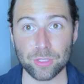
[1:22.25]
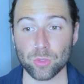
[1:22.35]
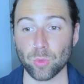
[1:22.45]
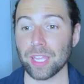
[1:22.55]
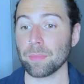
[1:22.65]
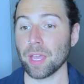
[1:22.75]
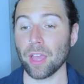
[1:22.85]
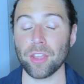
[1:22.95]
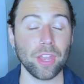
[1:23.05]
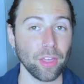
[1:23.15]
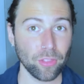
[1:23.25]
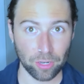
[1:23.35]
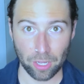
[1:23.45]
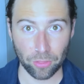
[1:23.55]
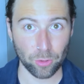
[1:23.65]
swam another
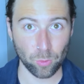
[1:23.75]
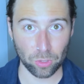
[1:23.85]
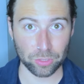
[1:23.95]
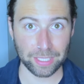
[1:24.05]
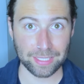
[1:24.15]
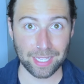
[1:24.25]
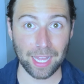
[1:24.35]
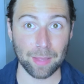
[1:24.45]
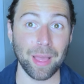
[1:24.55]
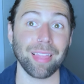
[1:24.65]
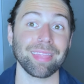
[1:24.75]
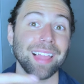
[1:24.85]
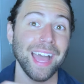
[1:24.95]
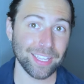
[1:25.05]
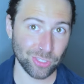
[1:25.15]
otherworldly time
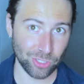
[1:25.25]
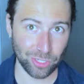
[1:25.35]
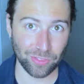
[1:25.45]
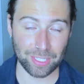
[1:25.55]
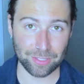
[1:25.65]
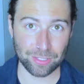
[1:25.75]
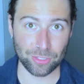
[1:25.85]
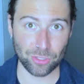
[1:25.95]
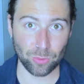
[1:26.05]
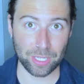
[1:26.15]
last year at the NCAA